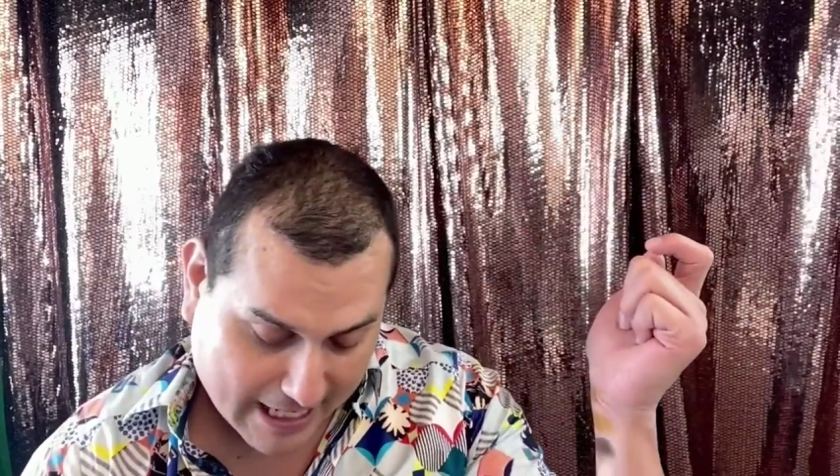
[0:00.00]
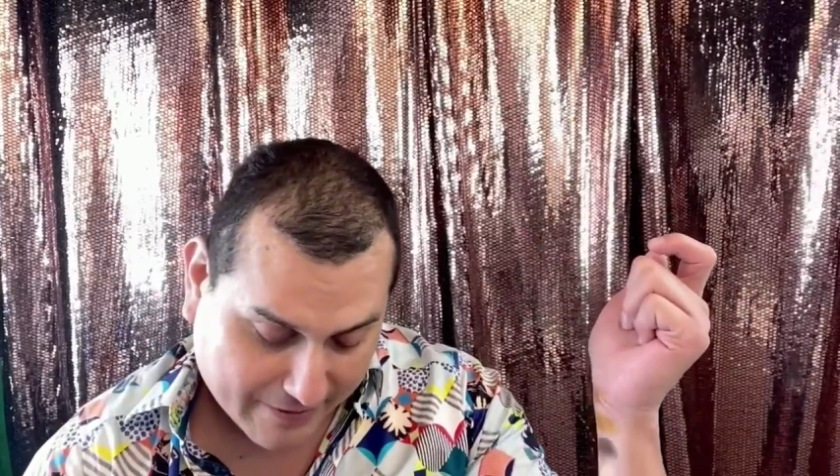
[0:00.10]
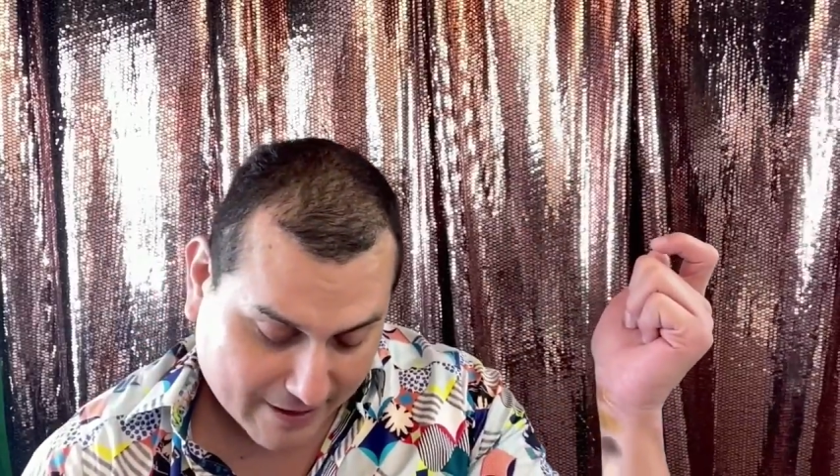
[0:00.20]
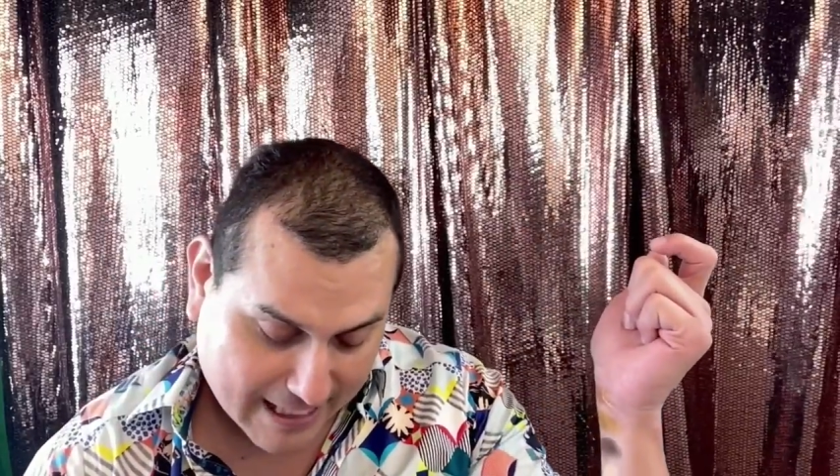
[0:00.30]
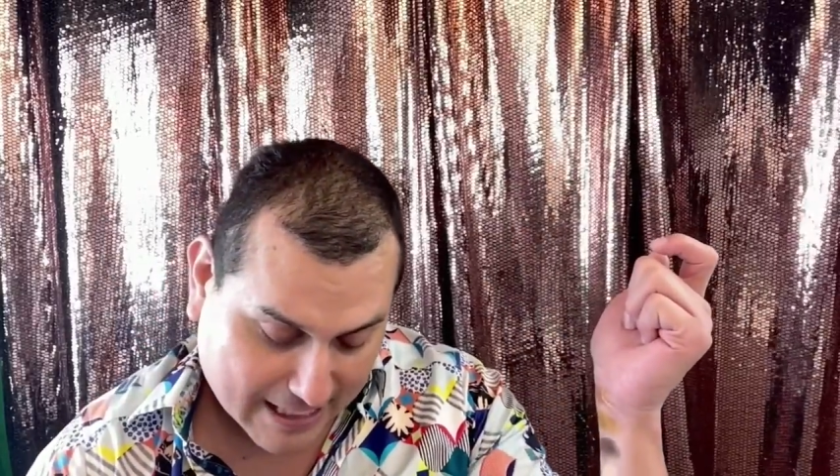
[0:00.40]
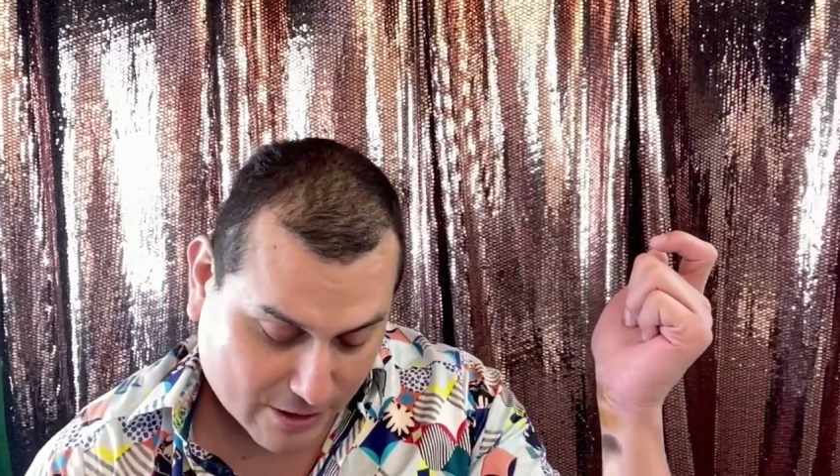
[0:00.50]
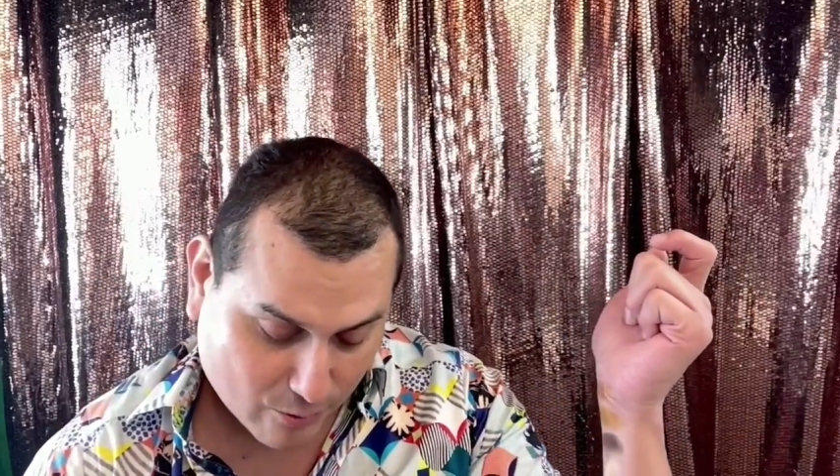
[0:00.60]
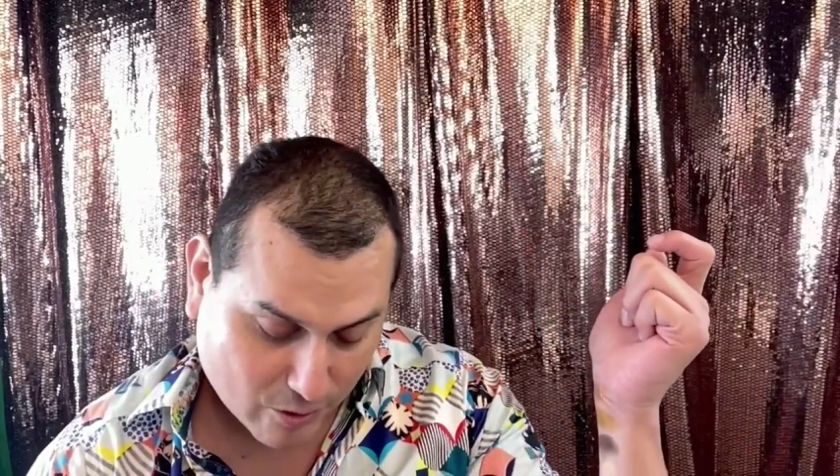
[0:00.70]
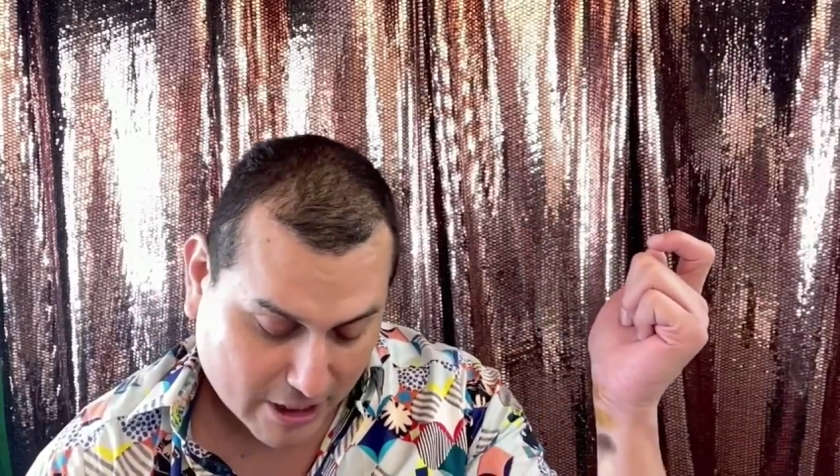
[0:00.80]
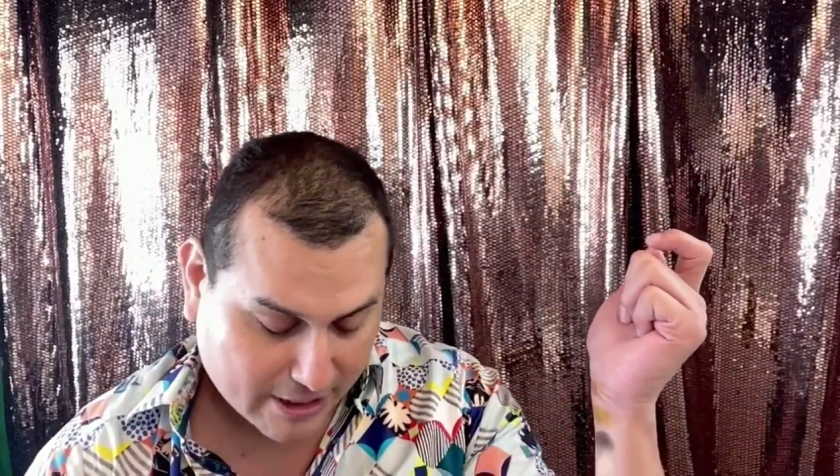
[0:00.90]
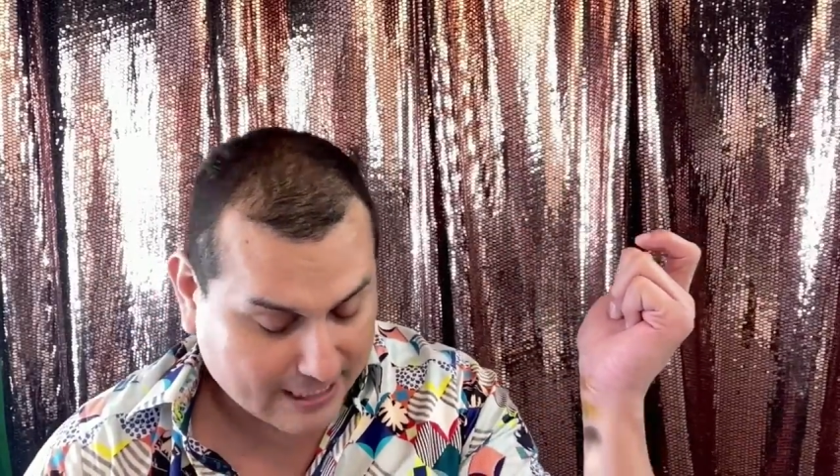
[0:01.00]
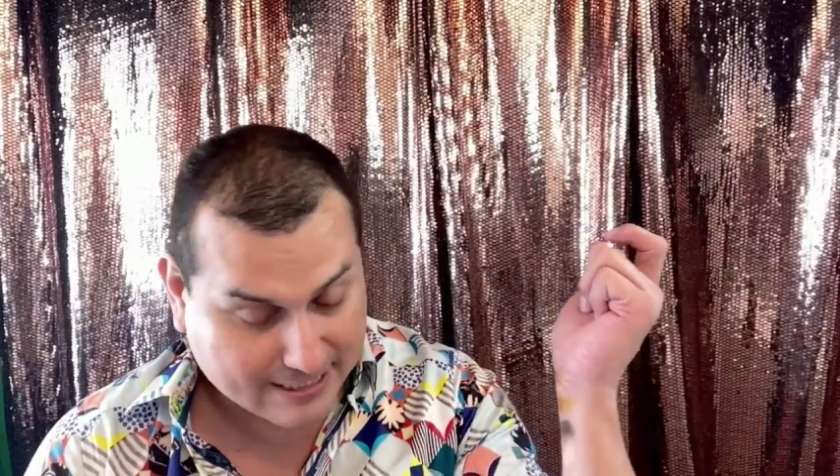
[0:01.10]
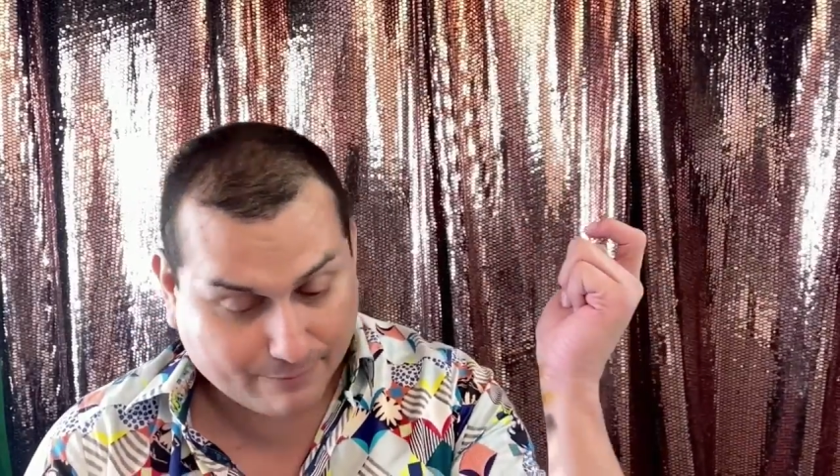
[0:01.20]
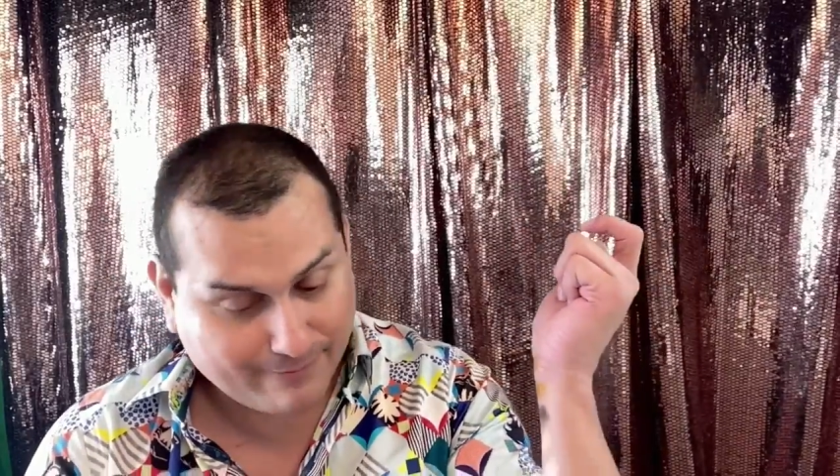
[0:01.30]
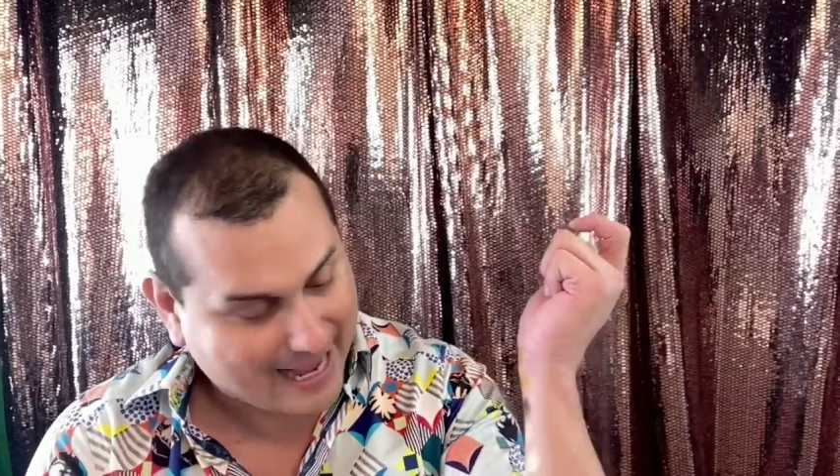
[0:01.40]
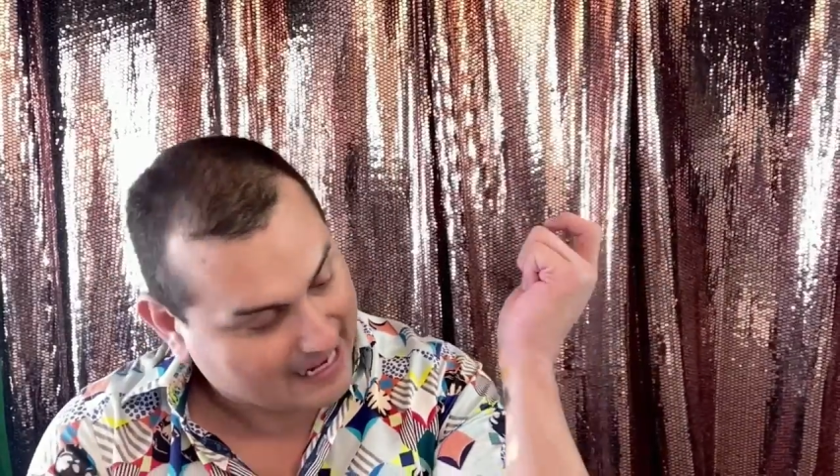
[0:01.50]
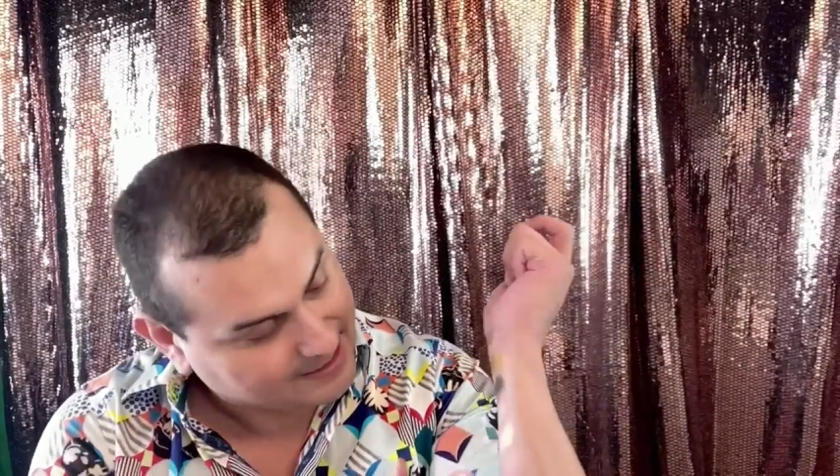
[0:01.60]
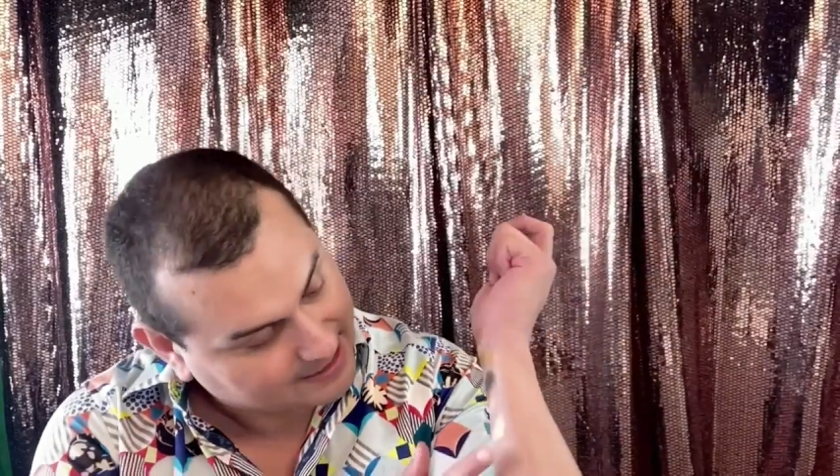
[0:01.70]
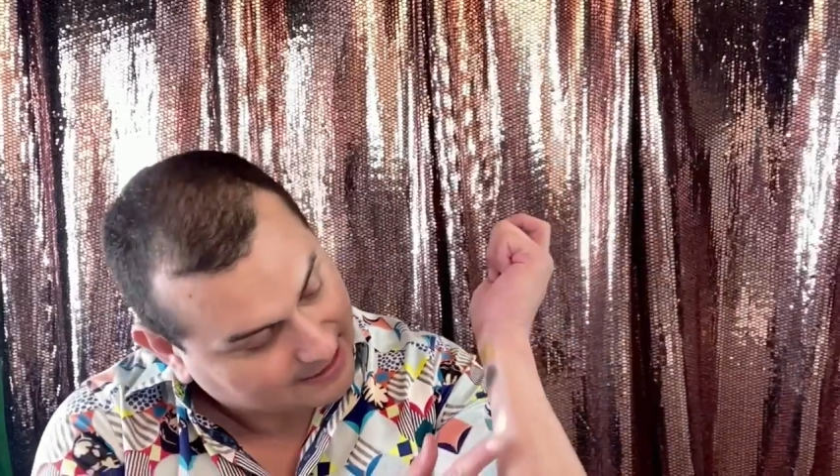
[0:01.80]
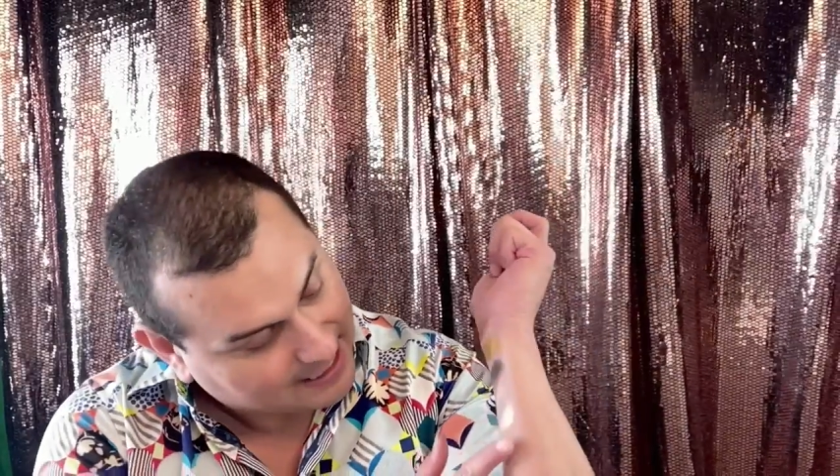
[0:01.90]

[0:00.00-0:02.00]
the last one is a matte.